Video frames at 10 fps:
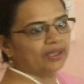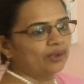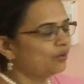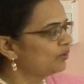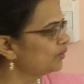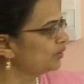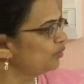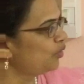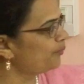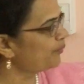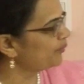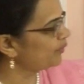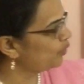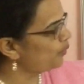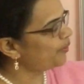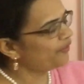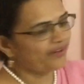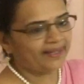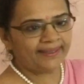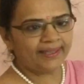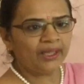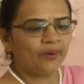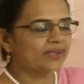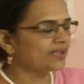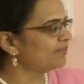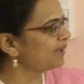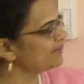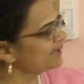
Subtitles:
Loop of Henle, or sometimes